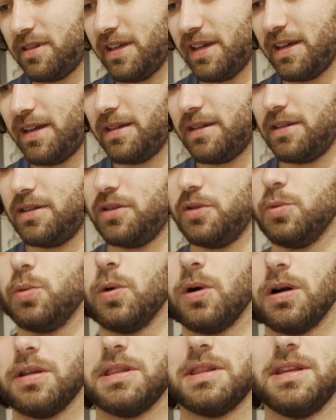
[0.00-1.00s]
that you
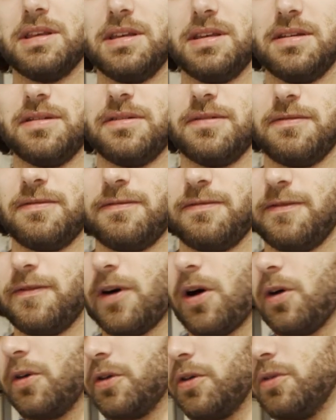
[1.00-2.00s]
want the
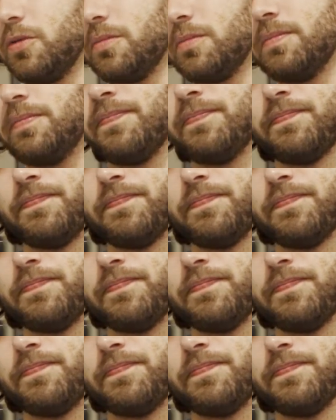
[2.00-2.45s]
volume